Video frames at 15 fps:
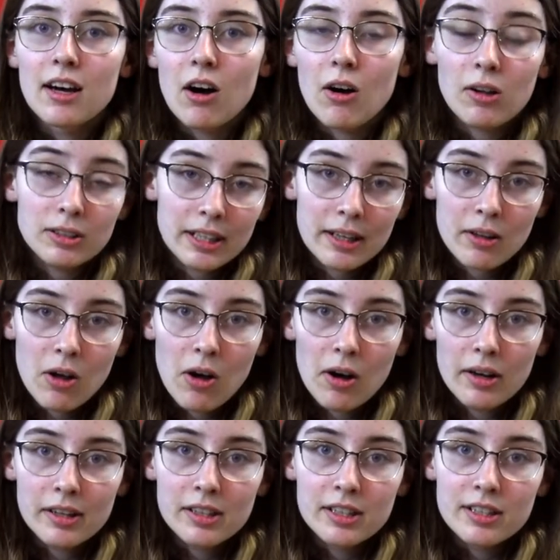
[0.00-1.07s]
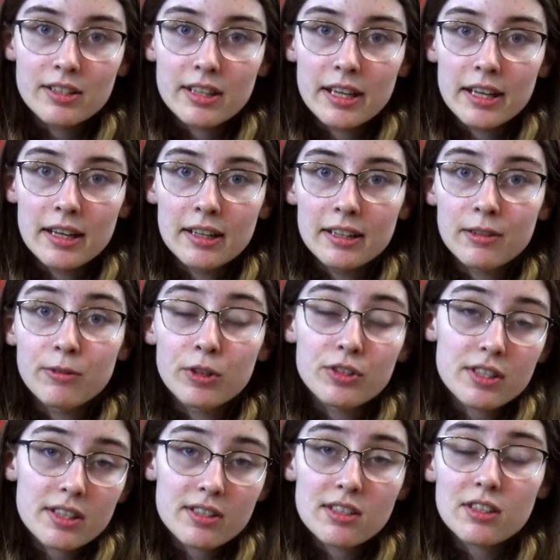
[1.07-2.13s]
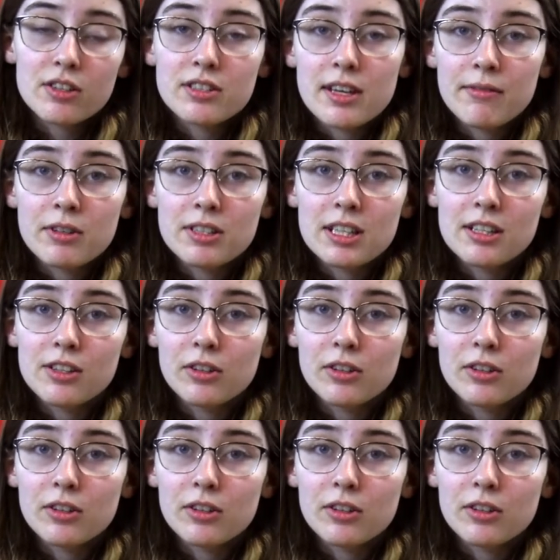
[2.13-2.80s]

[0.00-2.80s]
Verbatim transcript: all day long. And if you're 16 or 17,